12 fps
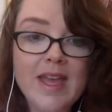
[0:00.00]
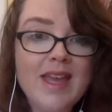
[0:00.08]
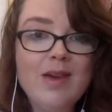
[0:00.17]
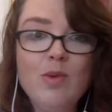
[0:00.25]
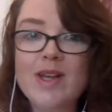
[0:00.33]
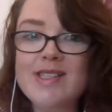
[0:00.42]

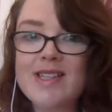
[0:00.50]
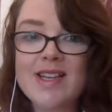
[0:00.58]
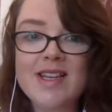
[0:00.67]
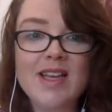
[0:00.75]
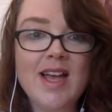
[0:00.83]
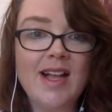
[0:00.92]
He
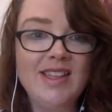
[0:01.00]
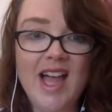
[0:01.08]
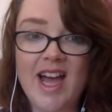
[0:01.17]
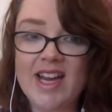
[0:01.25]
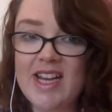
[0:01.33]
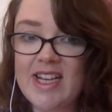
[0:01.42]
wasn't
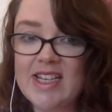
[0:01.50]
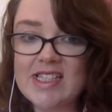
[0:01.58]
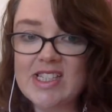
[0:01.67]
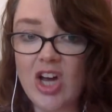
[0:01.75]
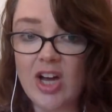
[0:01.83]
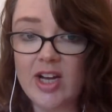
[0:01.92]
aligning his
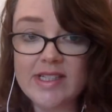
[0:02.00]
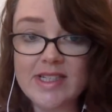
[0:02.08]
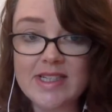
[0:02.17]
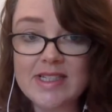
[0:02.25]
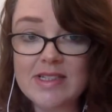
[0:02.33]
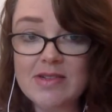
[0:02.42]
content